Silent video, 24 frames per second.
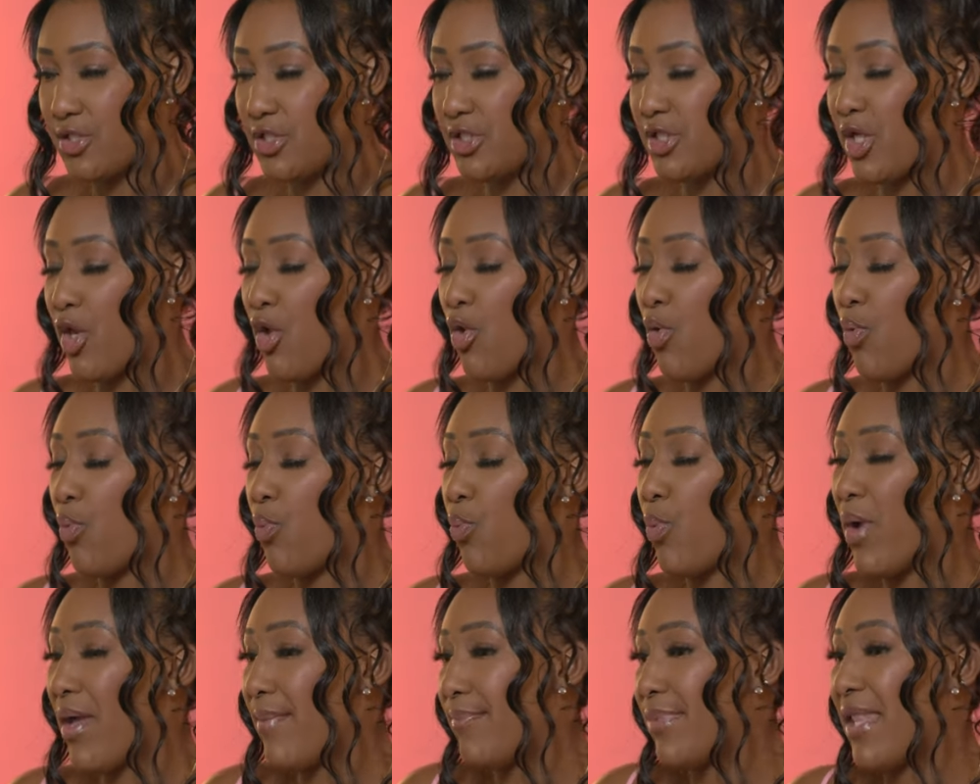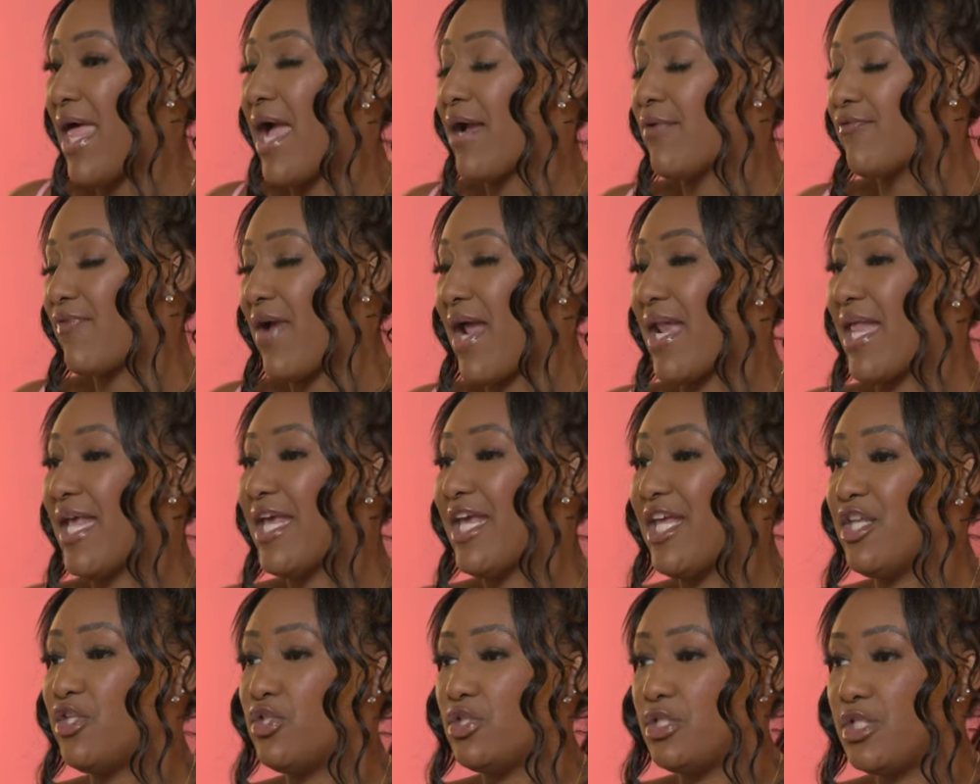So, what Black Friday
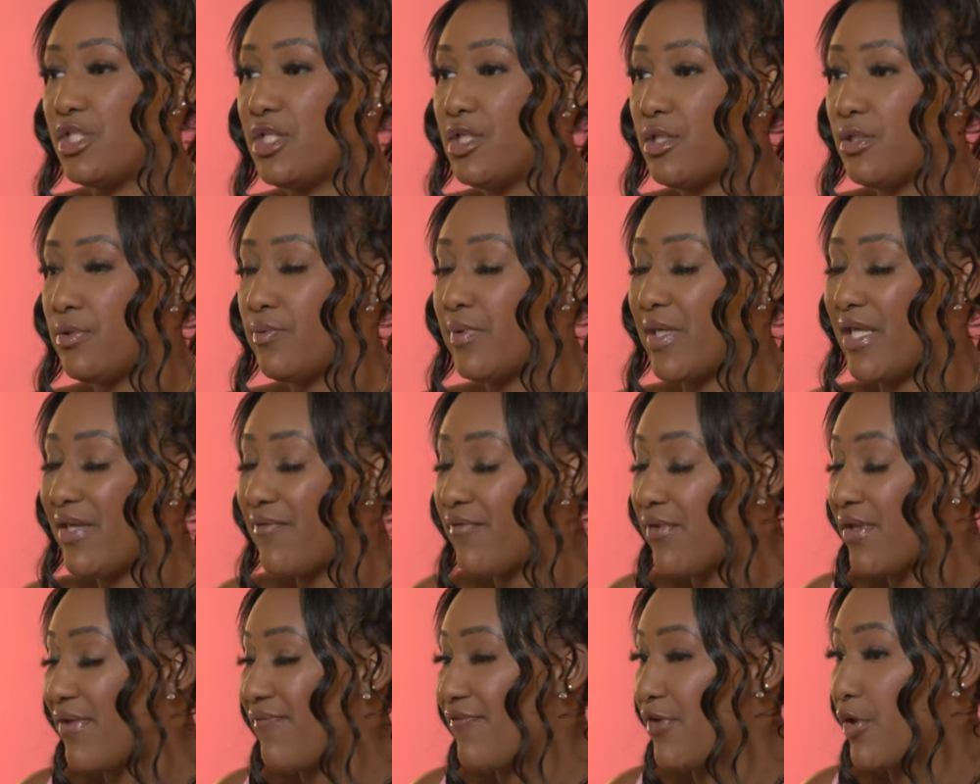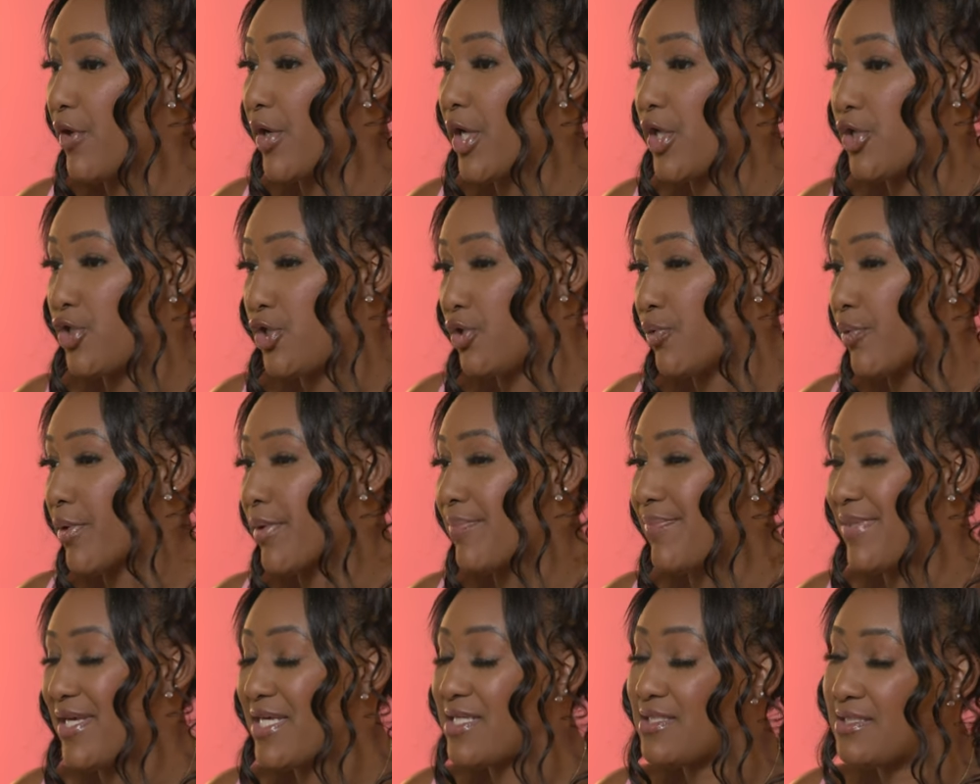can do, even if you're a newer
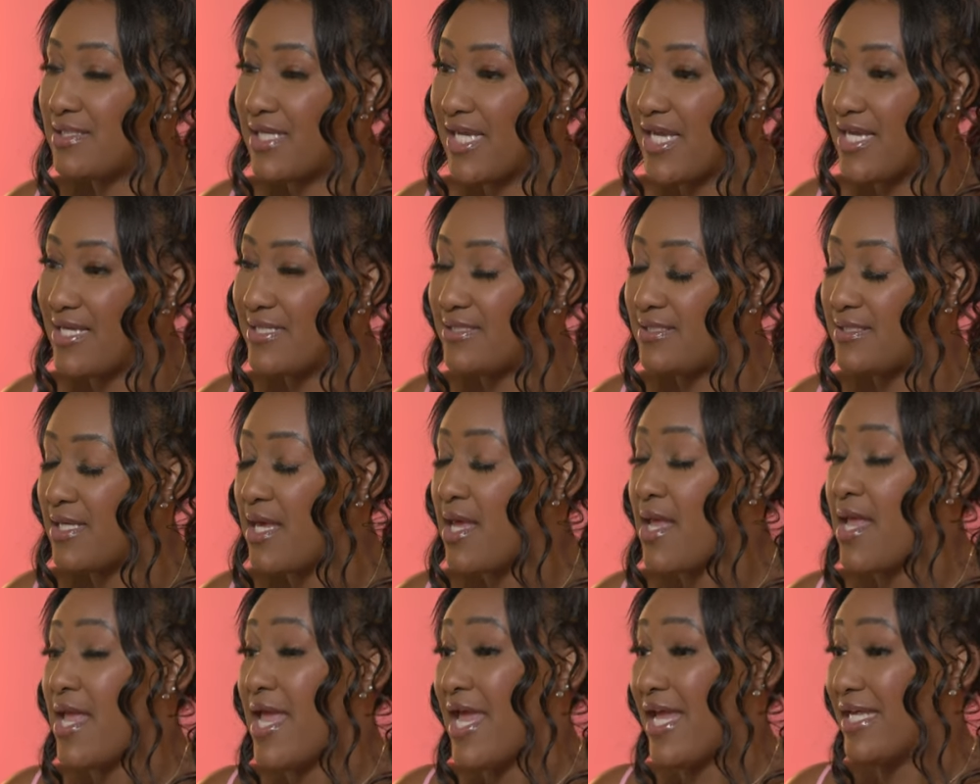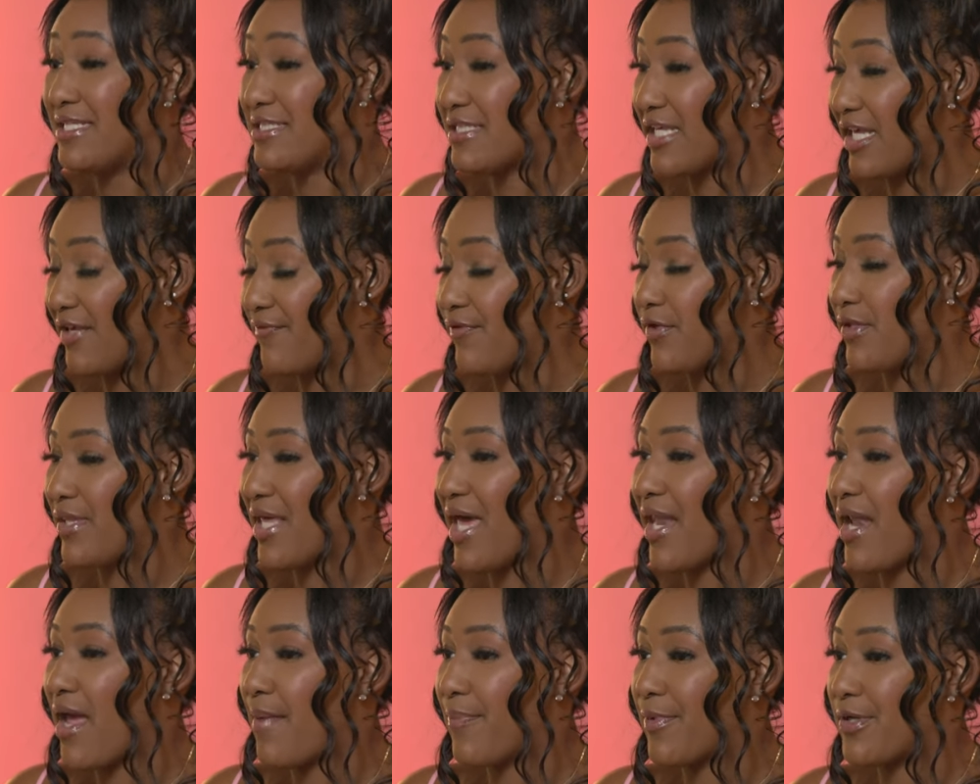business, is give you
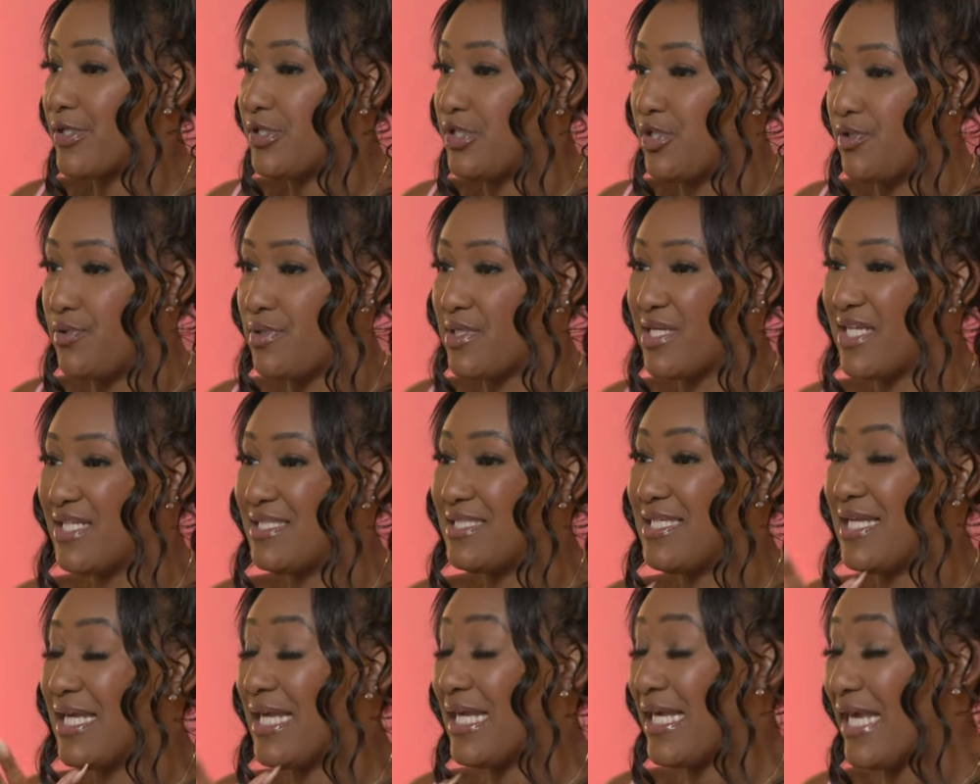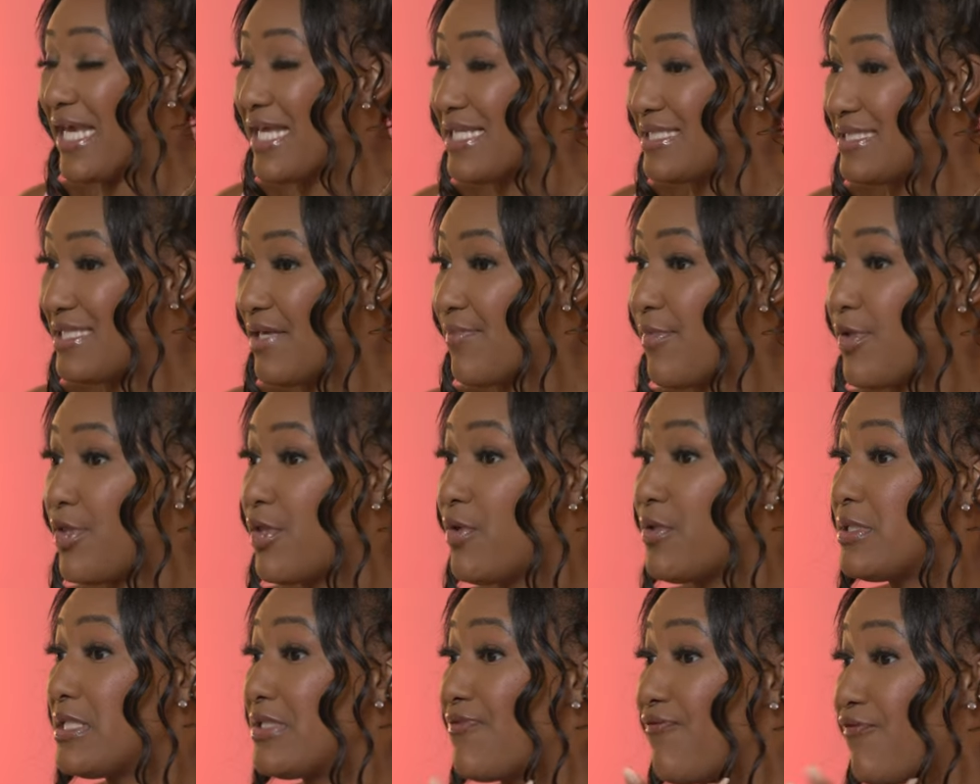that opportunity to get some of
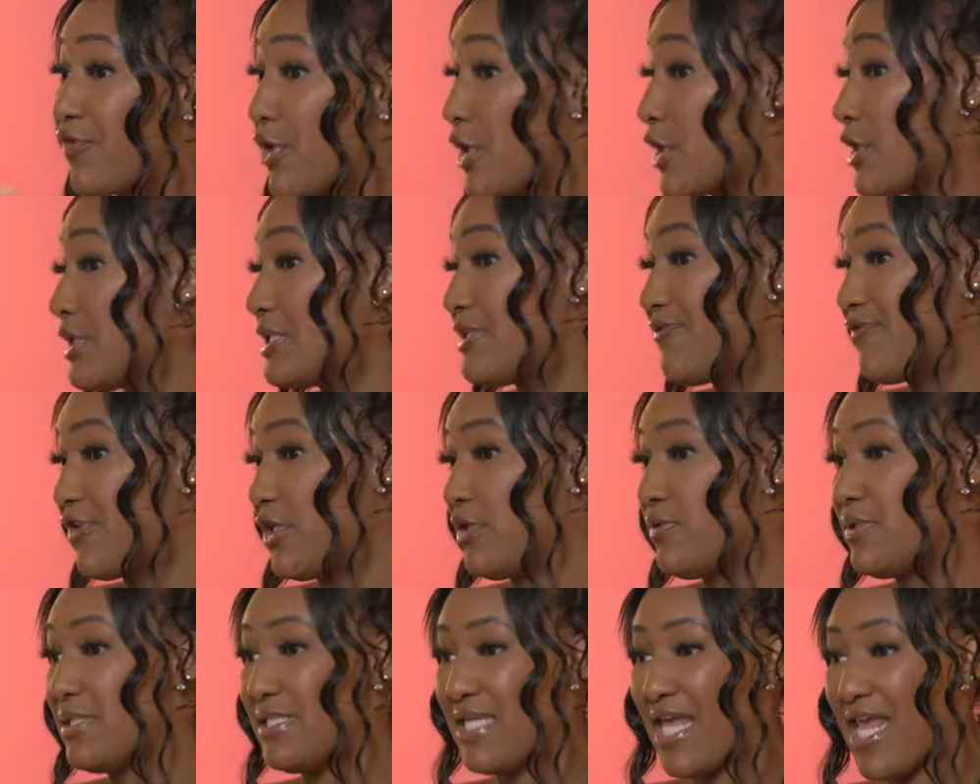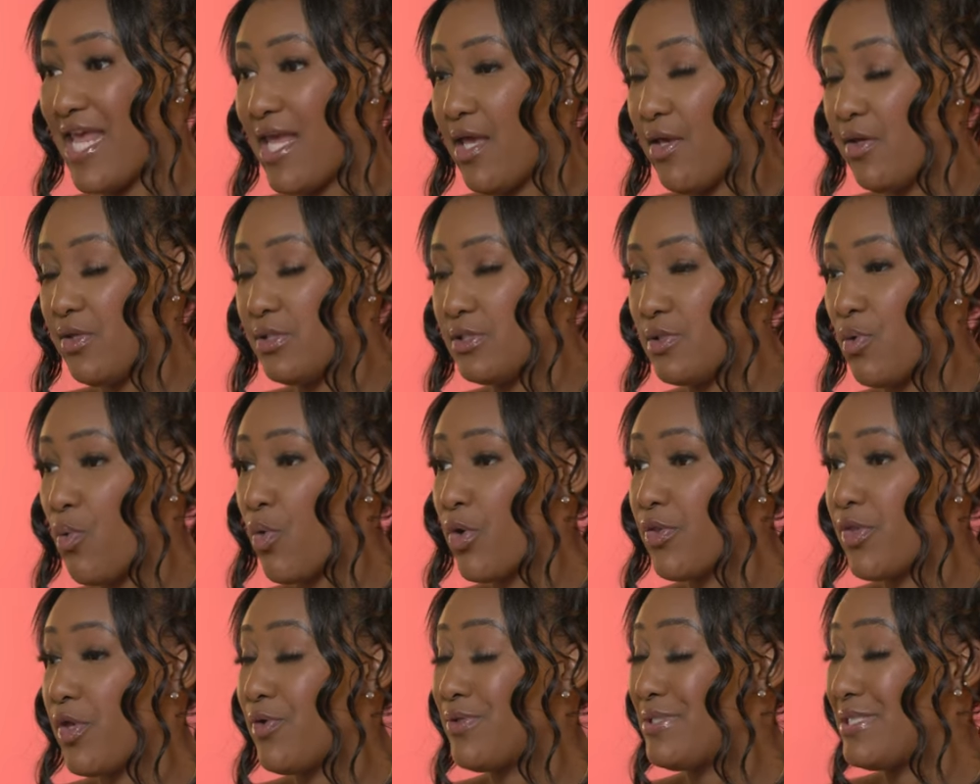those first few sales
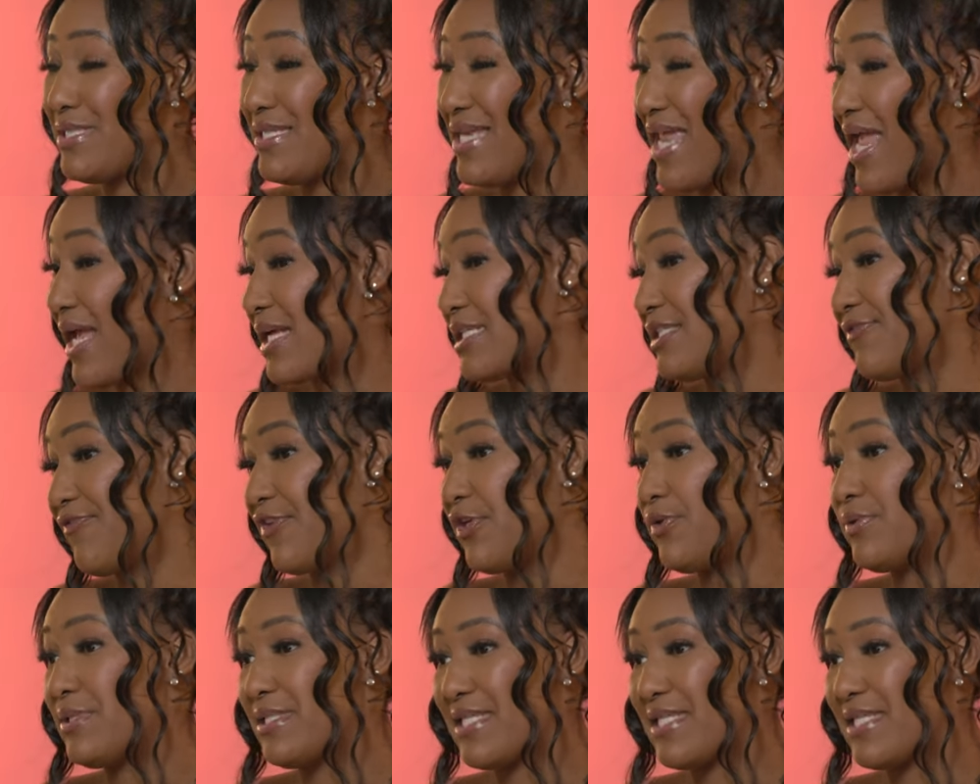or those next few